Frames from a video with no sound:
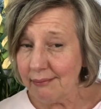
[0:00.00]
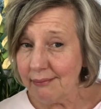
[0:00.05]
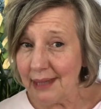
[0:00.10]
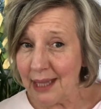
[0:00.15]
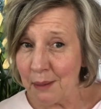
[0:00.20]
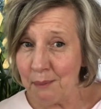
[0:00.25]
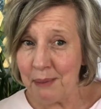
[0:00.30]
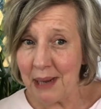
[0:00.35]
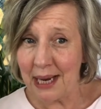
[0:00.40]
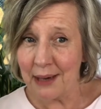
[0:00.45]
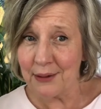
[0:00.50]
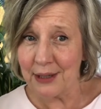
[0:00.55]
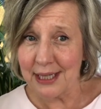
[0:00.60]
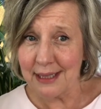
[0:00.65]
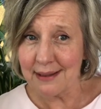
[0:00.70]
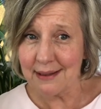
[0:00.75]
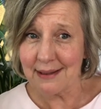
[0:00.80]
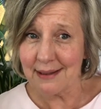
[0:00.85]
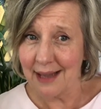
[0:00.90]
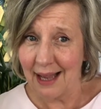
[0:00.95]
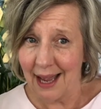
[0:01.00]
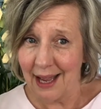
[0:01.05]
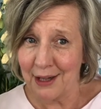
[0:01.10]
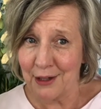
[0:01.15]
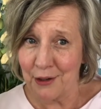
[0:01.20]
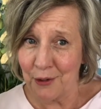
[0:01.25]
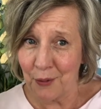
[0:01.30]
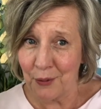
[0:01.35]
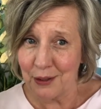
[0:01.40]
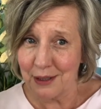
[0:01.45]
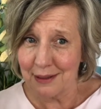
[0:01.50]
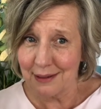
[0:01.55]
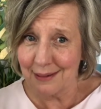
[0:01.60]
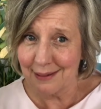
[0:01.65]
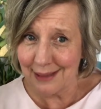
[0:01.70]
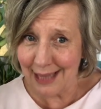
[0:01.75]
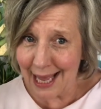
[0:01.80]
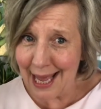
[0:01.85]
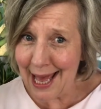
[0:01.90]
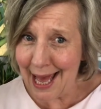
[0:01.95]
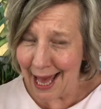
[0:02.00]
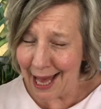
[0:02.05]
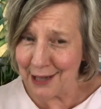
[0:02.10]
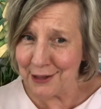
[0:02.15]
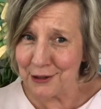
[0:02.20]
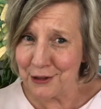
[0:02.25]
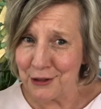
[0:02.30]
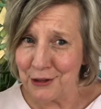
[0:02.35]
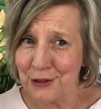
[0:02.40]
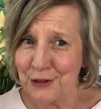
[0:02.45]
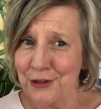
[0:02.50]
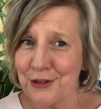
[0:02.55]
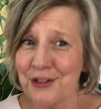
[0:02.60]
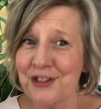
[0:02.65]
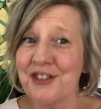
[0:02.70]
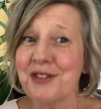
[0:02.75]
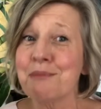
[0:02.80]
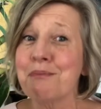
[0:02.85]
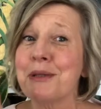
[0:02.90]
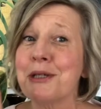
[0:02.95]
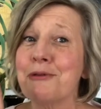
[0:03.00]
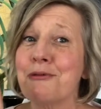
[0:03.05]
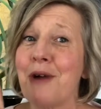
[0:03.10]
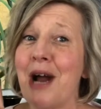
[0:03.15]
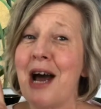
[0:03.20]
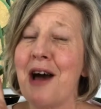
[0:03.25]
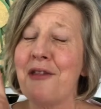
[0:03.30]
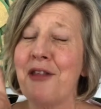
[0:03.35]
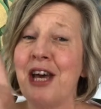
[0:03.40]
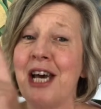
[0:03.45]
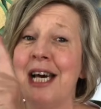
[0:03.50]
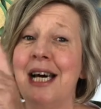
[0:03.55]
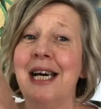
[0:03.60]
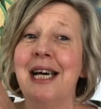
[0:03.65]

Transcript: barriers and not their attitudes but rather